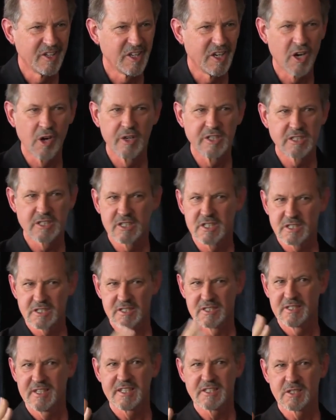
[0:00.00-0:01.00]

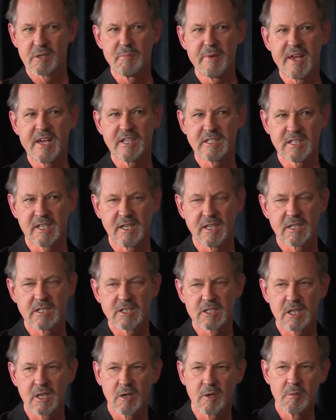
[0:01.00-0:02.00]
It's amazing.
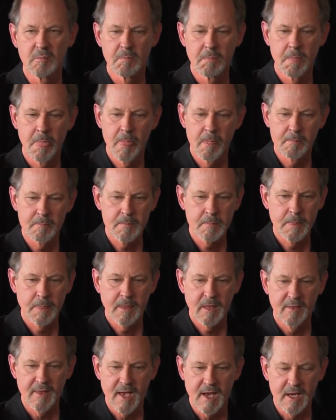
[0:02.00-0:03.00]
And so
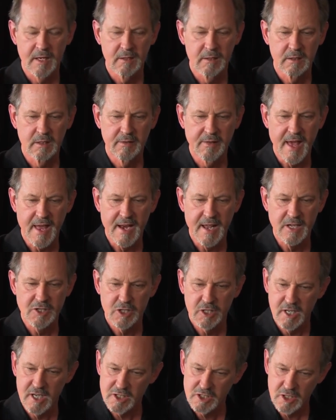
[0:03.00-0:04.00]
that
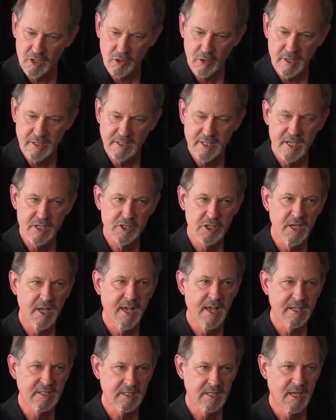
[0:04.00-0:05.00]
education orientation
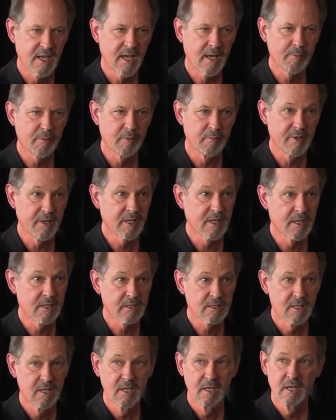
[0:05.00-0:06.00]
has to happen,
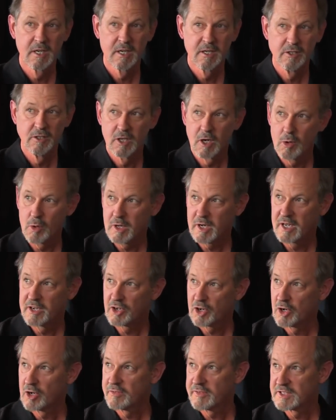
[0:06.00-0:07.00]
because no one
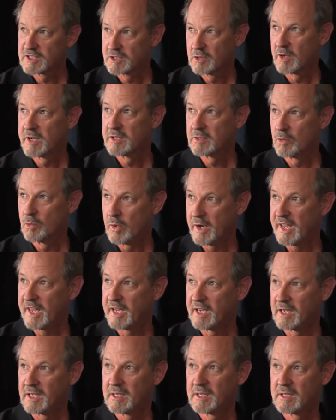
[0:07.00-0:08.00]
on earth is going to
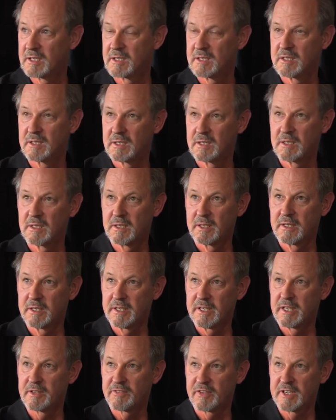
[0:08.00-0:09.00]
win
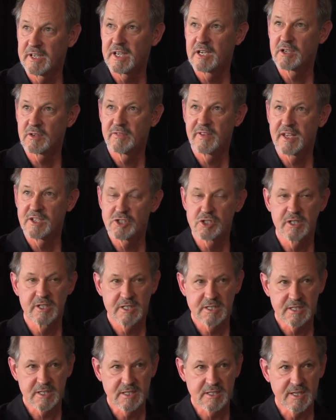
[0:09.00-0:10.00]
if an
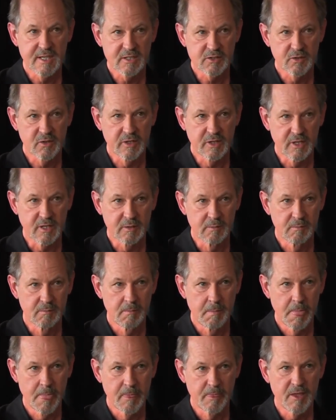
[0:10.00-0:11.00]
intervention is successful here.
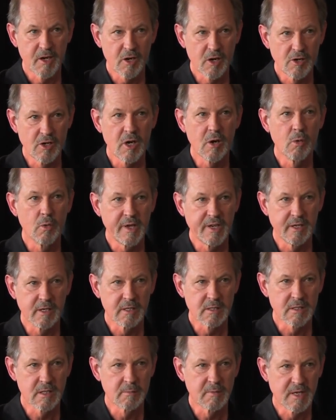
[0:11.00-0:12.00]
there are no
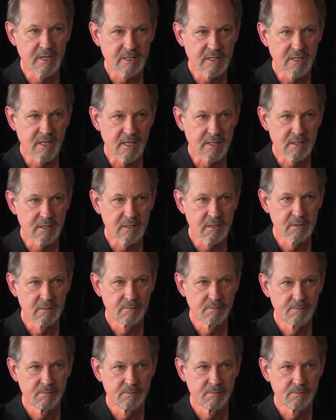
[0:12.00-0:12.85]
winners amongst us.